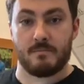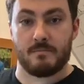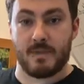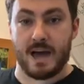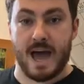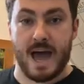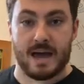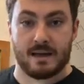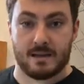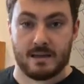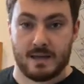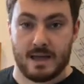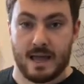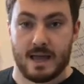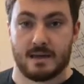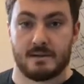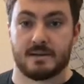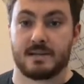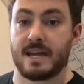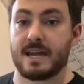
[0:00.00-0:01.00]
back
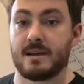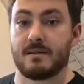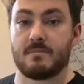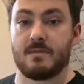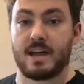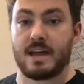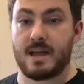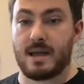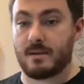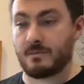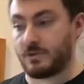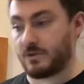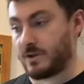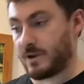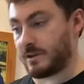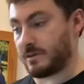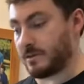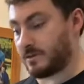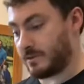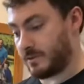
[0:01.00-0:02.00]
and tighten my
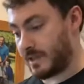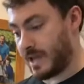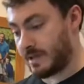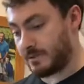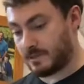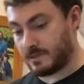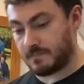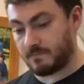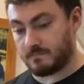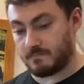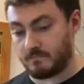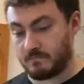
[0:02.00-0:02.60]
hamstrings. So that's